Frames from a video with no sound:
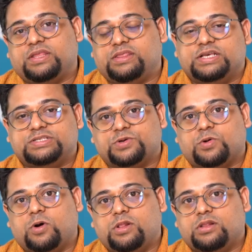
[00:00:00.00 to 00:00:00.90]
that these are
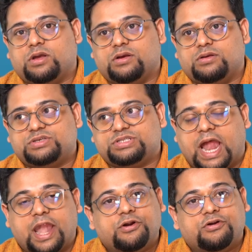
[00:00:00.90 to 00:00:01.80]
all
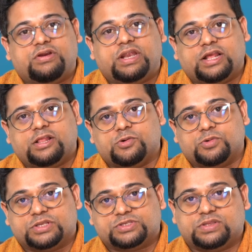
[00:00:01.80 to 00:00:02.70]
standard retail
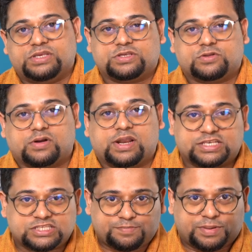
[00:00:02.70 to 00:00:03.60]
units. So these are not
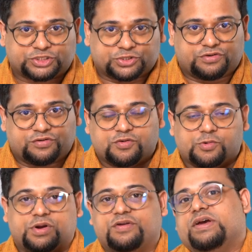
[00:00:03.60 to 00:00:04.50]
like special
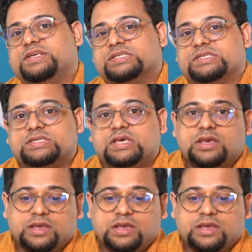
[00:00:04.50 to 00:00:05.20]
reviewer devices.